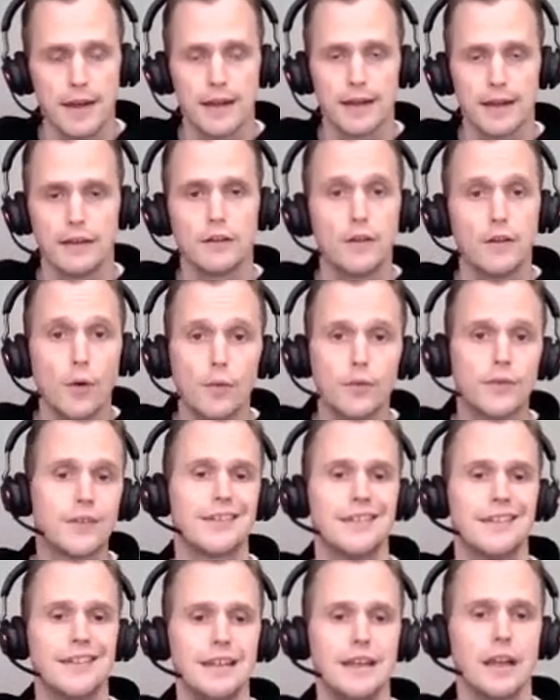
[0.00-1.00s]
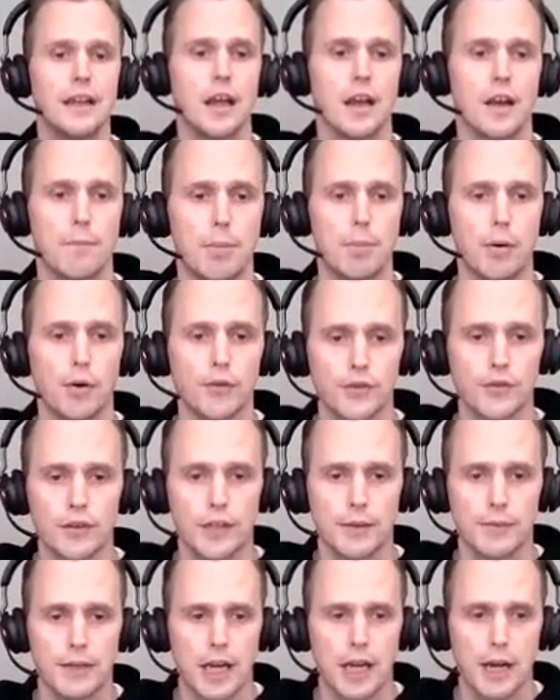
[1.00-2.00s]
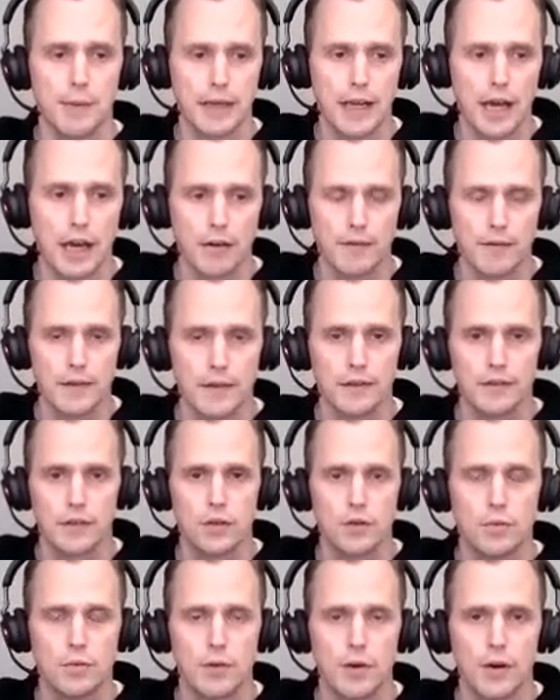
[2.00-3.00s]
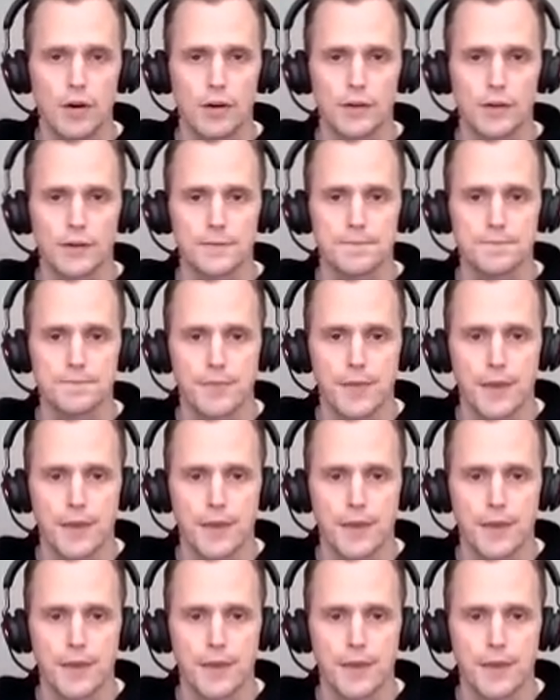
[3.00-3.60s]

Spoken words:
and don't see a lot of positive coming out of these QBRs.